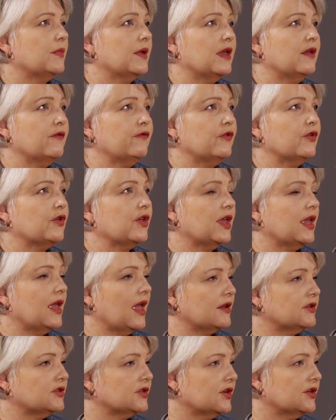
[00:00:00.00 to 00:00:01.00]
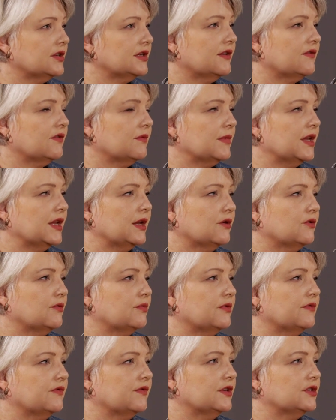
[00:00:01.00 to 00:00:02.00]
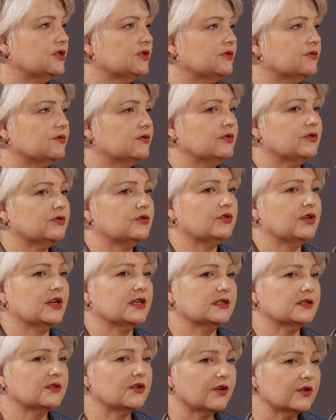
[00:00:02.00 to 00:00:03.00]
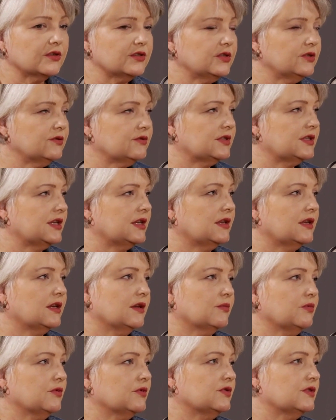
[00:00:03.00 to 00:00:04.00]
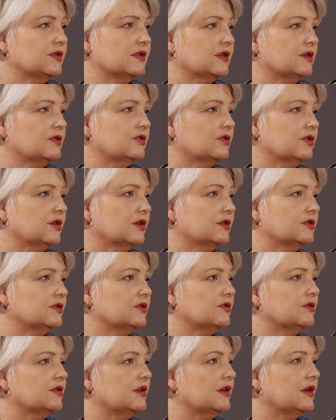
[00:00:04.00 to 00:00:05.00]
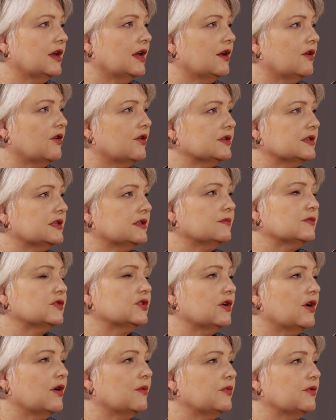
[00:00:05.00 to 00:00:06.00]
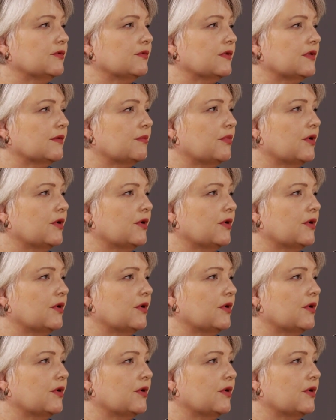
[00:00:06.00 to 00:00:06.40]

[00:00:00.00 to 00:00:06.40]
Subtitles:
If you don't have a medical professional you trust, go to your skincare person that you're going to and ask them to help you with a